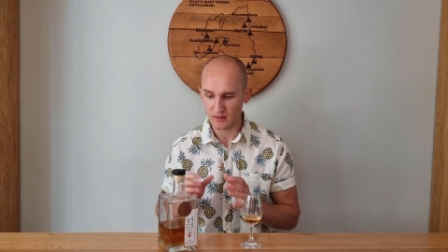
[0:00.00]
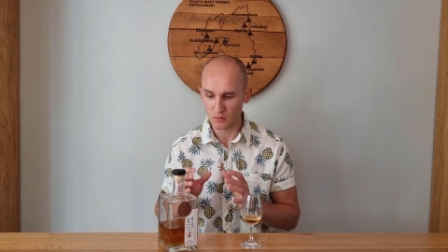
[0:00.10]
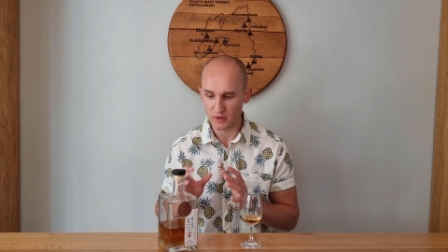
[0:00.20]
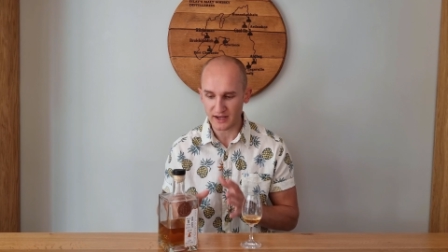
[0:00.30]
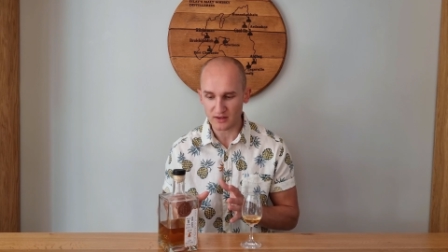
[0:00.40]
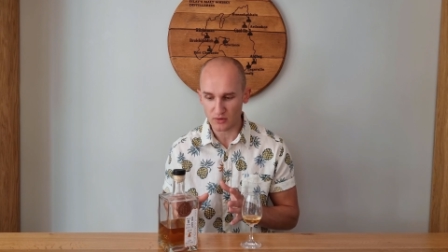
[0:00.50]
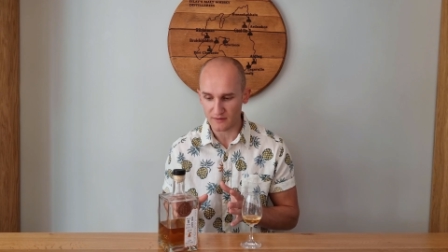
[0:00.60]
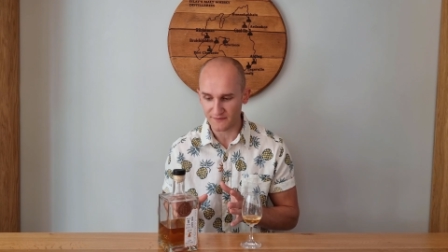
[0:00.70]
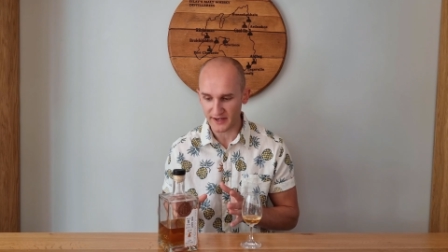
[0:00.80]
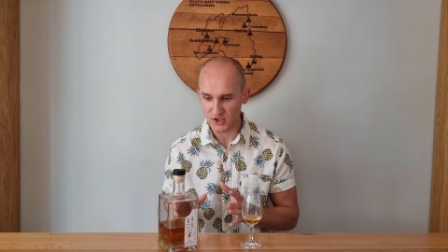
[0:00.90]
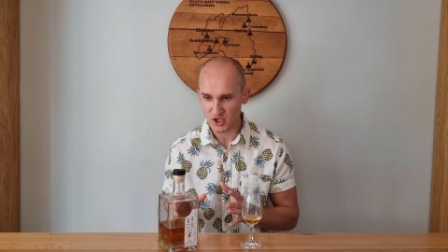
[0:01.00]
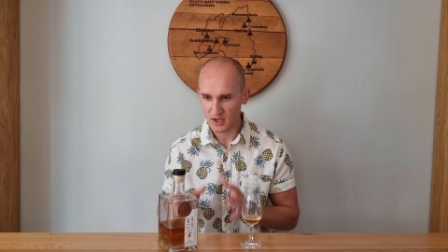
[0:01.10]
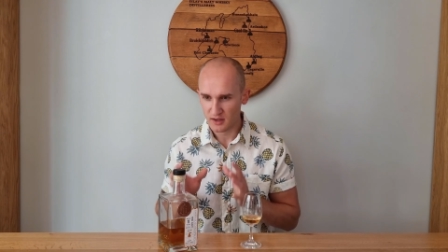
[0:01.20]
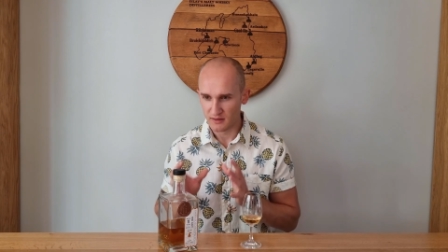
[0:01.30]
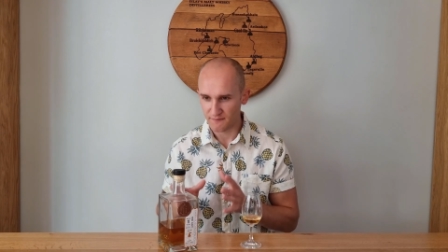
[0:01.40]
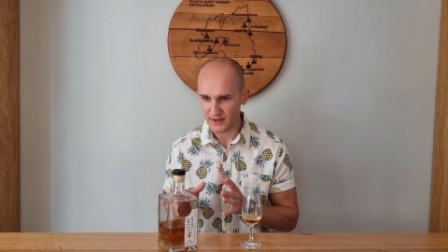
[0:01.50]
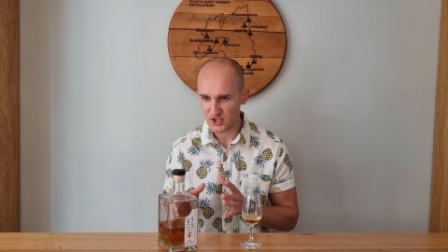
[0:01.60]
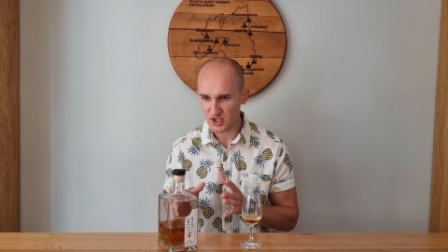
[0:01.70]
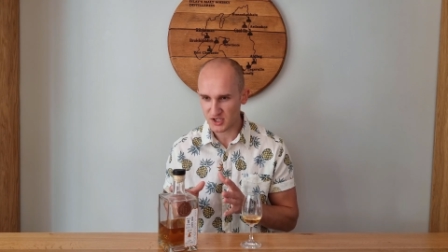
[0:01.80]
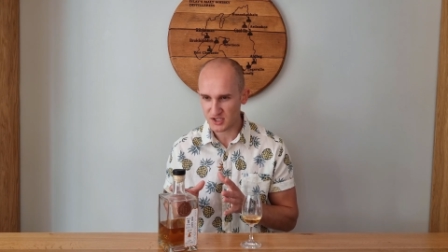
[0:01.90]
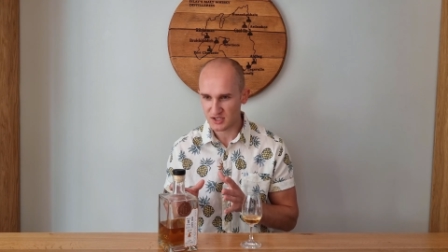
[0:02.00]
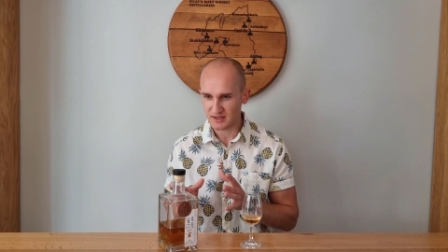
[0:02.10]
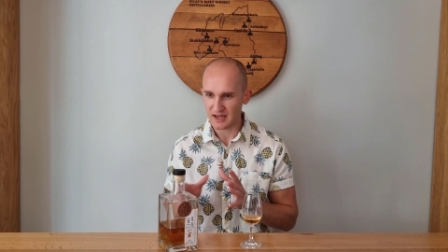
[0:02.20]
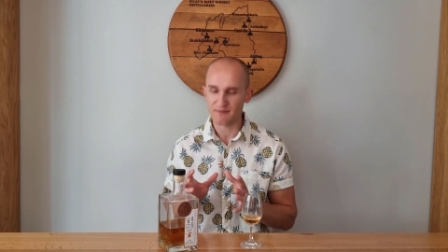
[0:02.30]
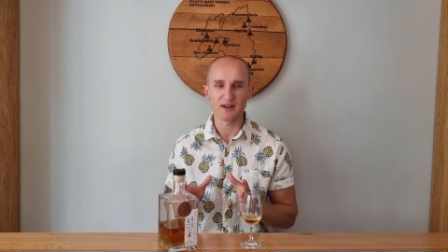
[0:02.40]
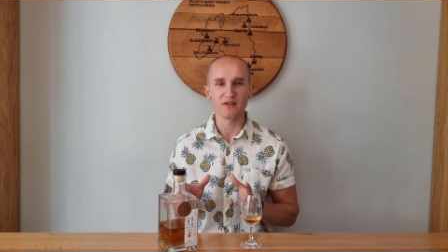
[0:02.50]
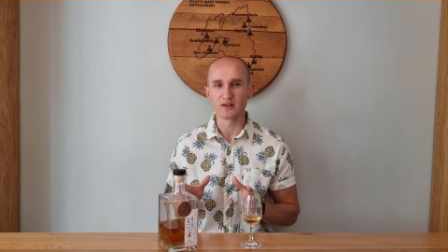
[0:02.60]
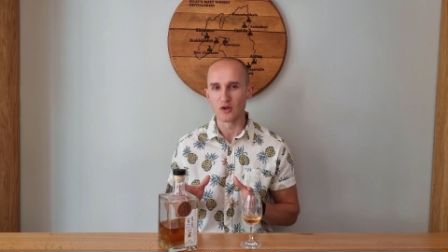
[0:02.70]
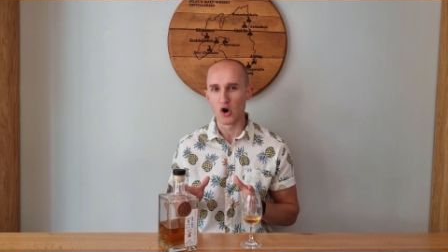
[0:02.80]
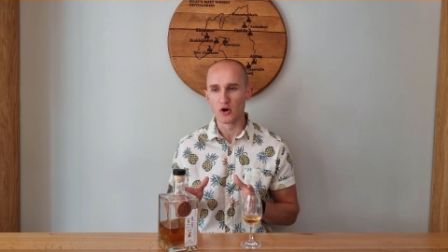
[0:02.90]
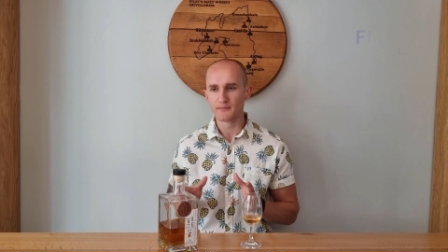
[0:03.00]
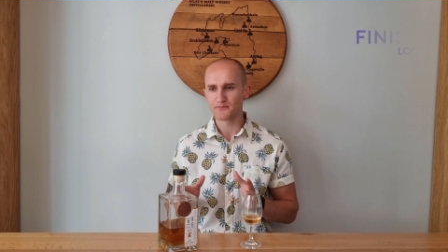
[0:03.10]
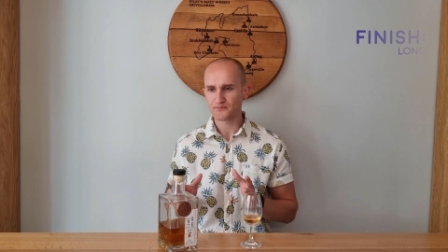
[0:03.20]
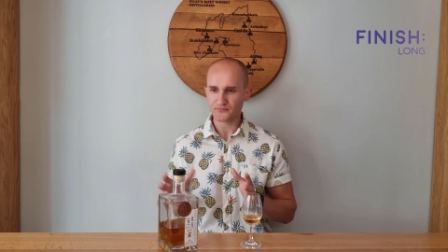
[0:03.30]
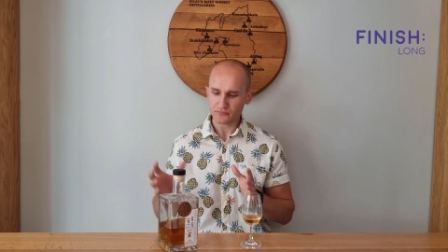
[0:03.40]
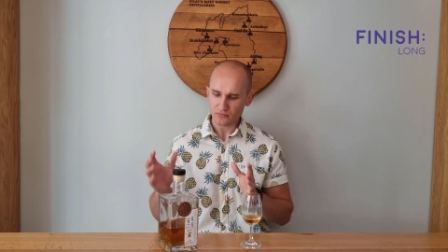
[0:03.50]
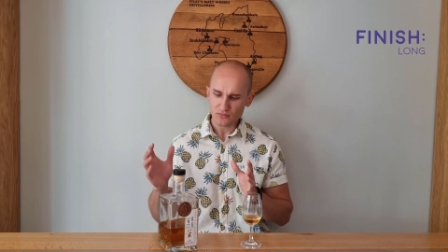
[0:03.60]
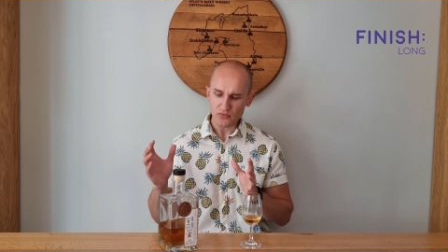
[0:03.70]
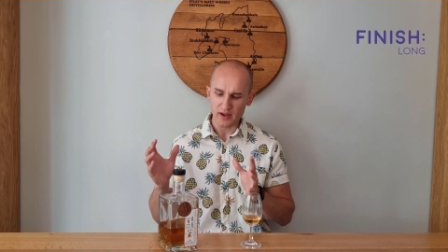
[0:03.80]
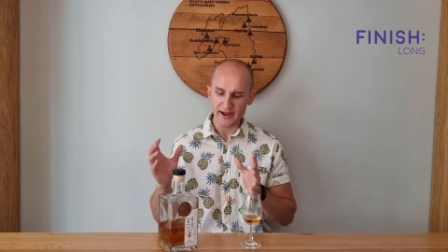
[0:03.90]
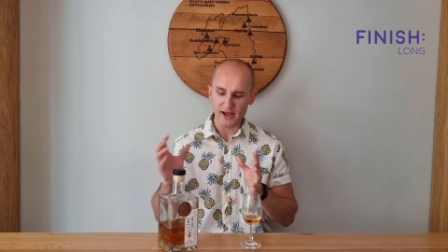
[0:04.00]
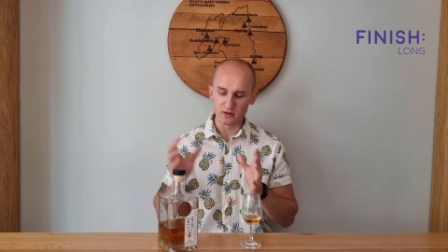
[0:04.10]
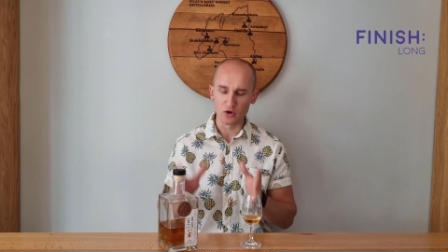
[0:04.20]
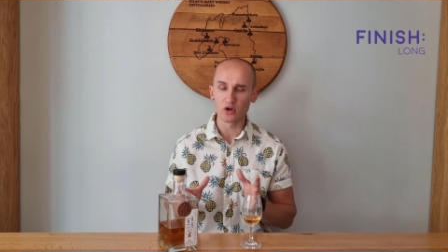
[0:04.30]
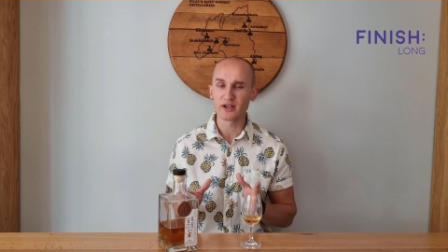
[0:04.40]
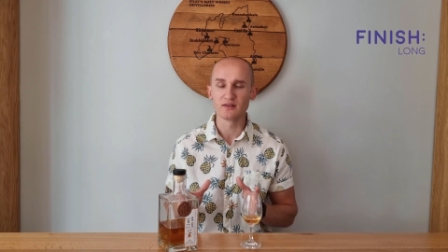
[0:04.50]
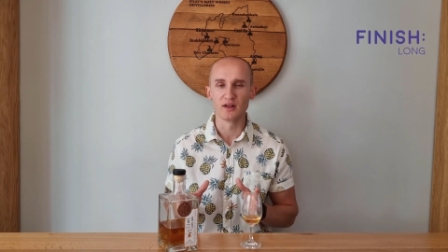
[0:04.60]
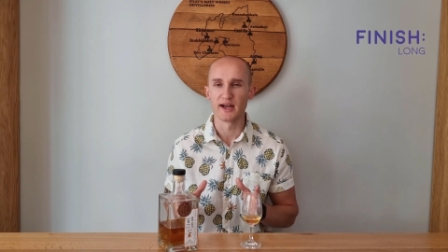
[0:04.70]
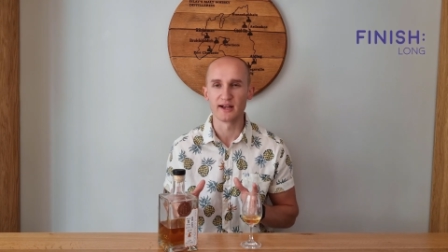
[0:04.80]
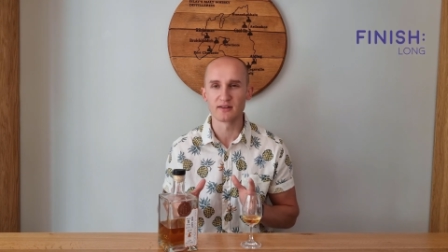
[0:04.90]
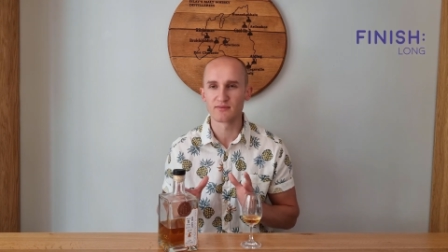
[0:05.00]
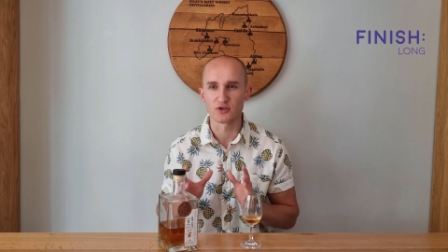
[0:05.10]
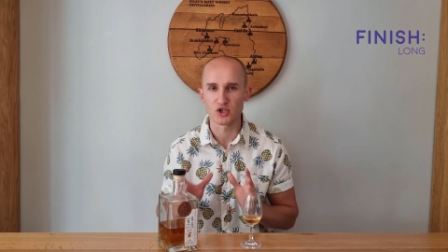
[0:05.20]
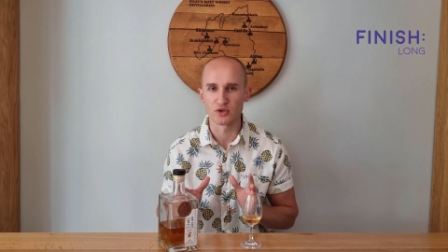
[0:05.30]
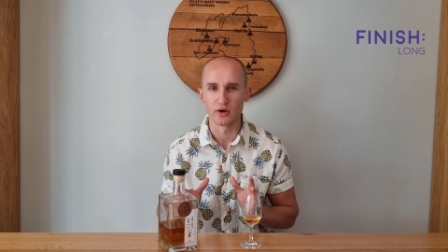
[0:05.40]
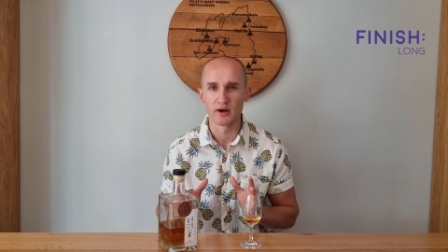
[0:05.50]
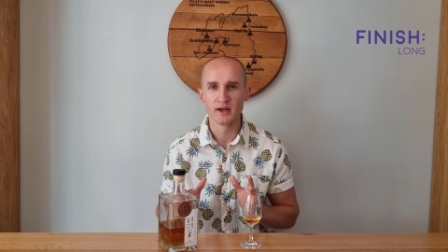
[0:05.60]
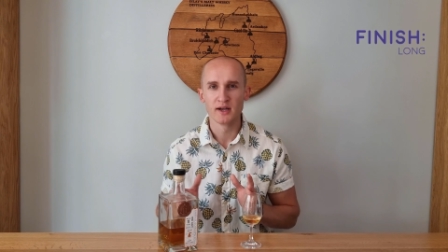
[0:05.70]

we'll get down to the finish. The finish is definitely long, uh, long in length for sure.